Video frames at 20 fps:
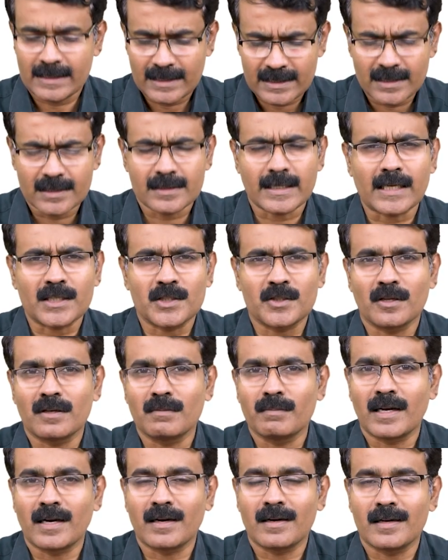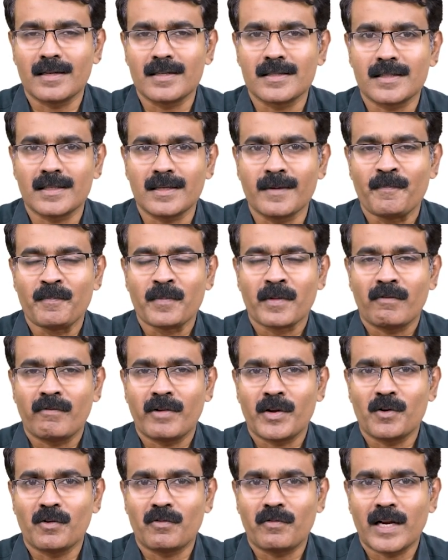This is actual malignancy
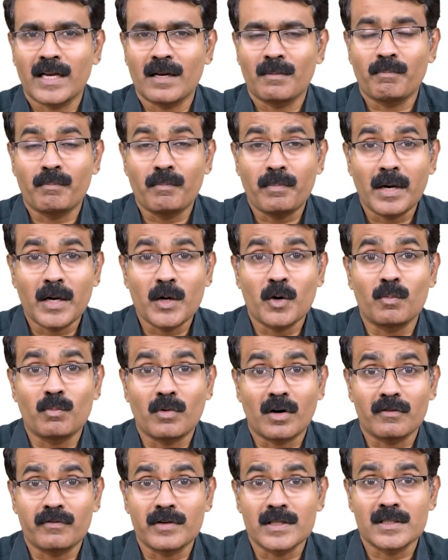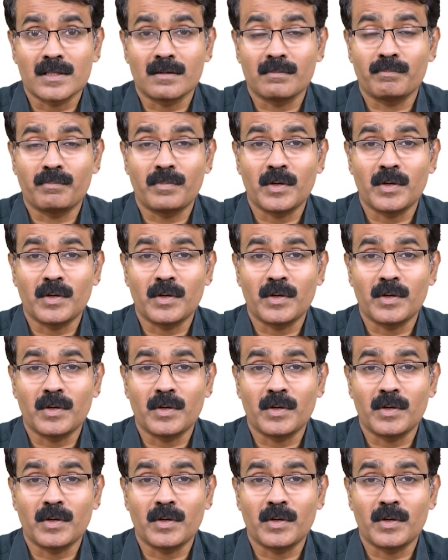where you find pleomorphism.